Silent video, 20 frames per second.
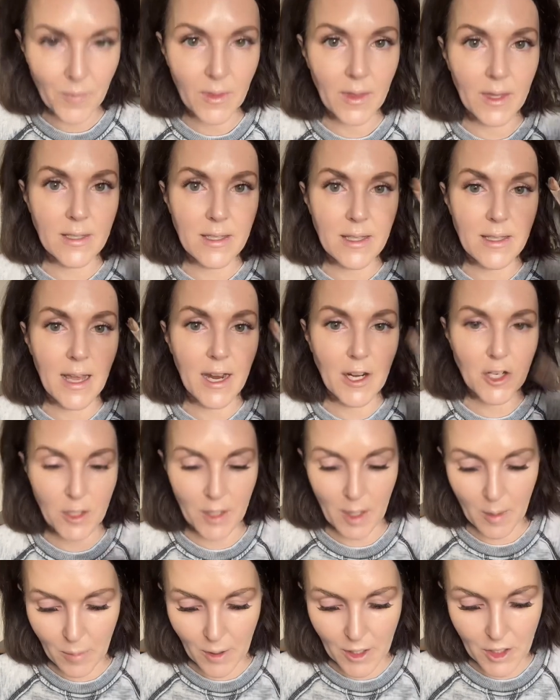This is
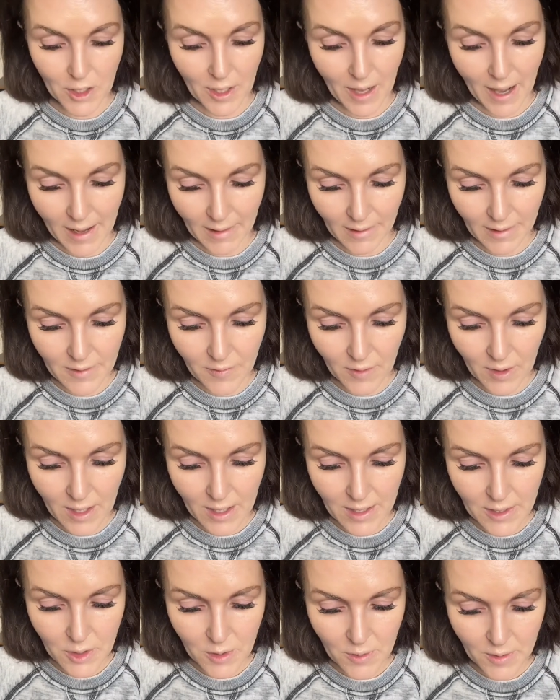actually a brush that I like for
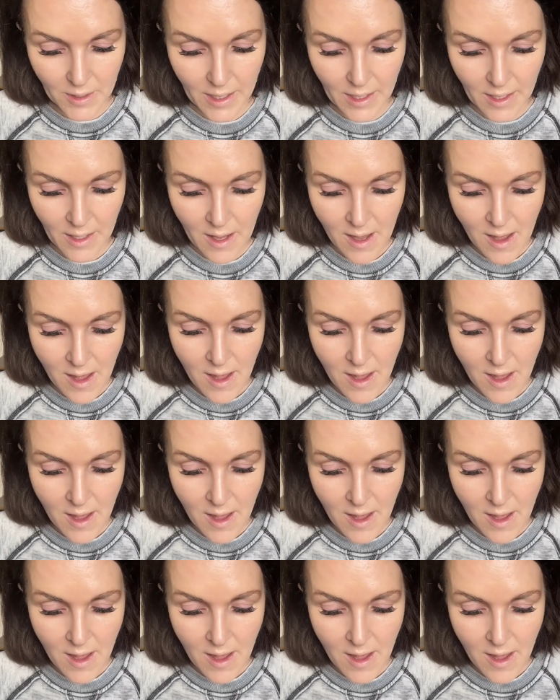contouring.